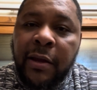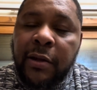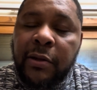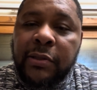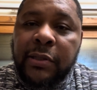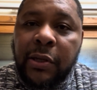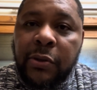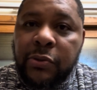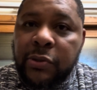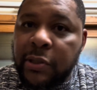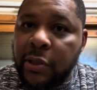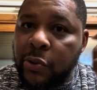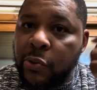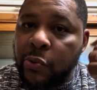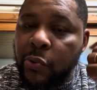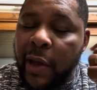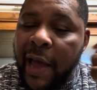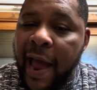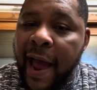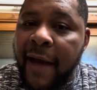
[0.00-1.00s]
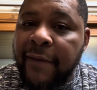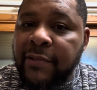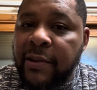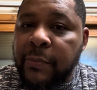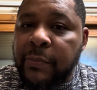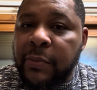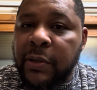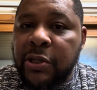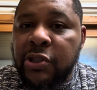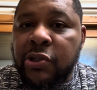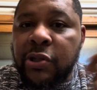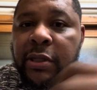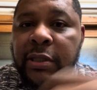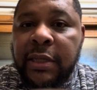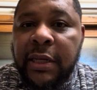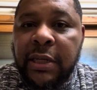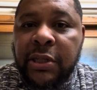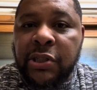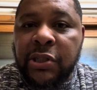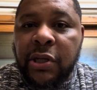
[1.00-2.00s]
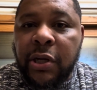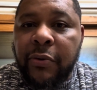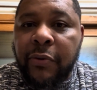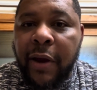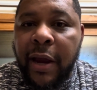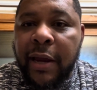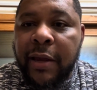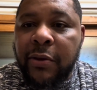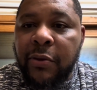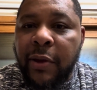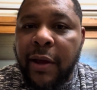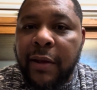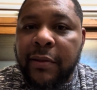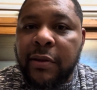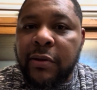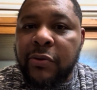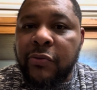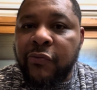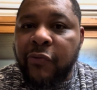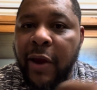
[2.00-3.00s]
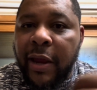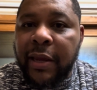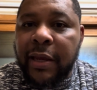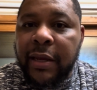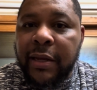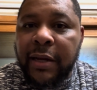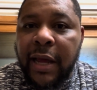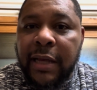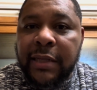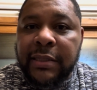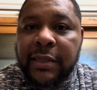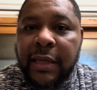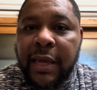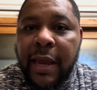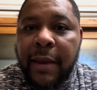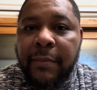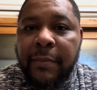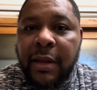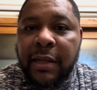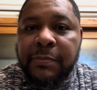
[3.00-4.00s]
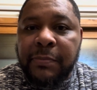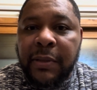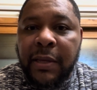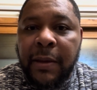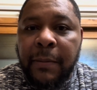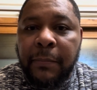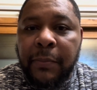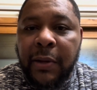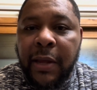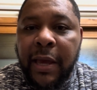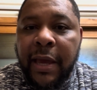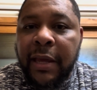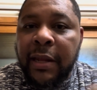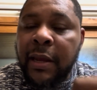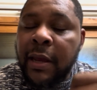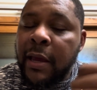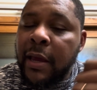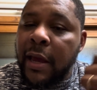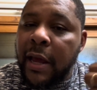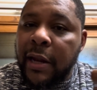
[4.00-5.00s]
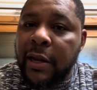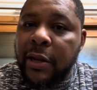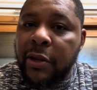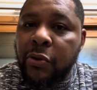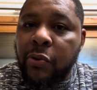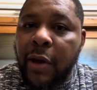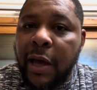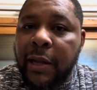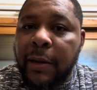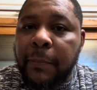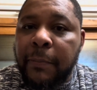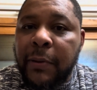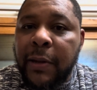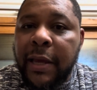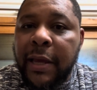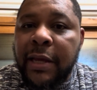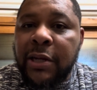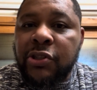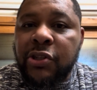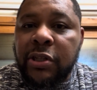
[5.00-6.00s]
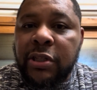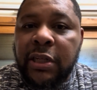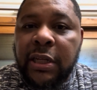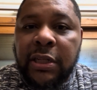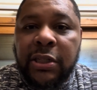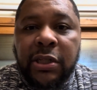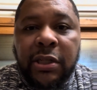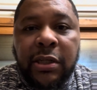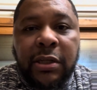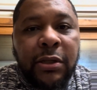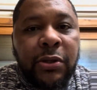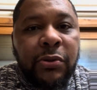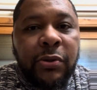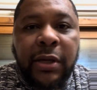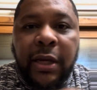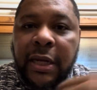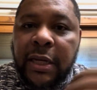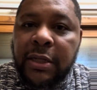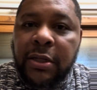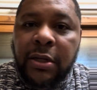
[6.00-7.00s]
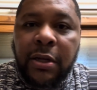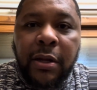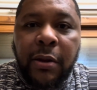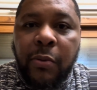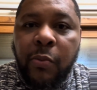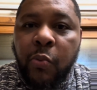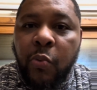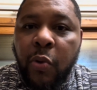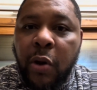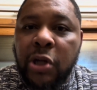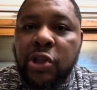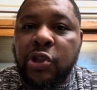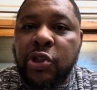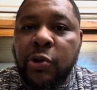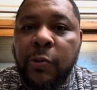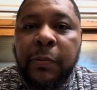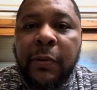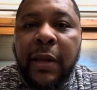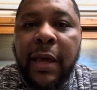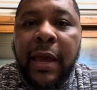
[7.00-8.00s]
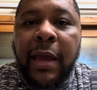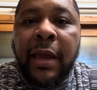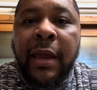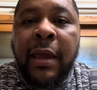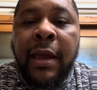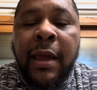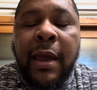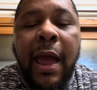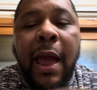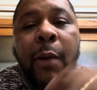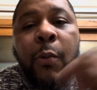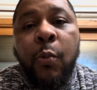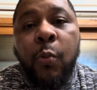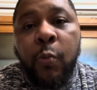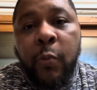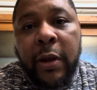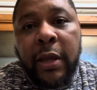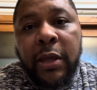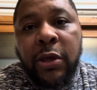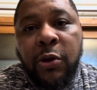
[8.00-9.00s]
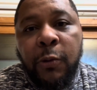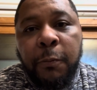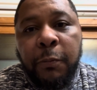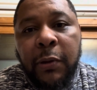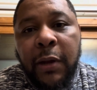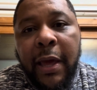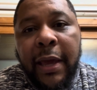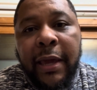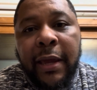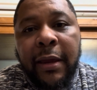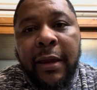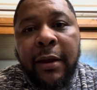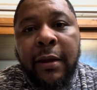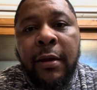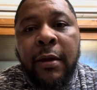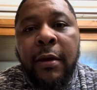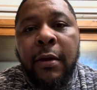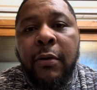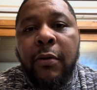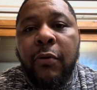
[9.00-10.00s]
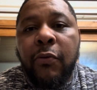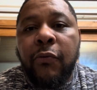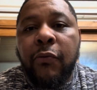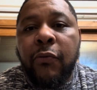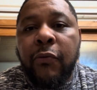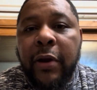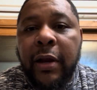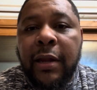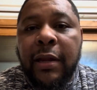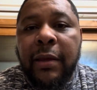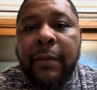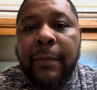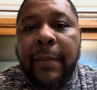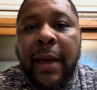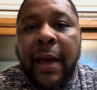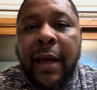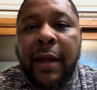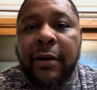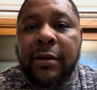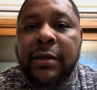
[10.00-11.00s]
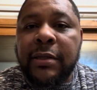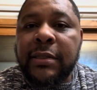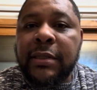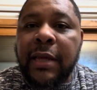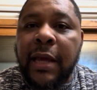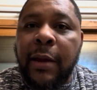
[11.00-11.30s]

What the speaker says: So you have to be strategic, right? You have to recognize the game that's being played, and then you got to play it strategically. You can't, what you play and when you play it really matters.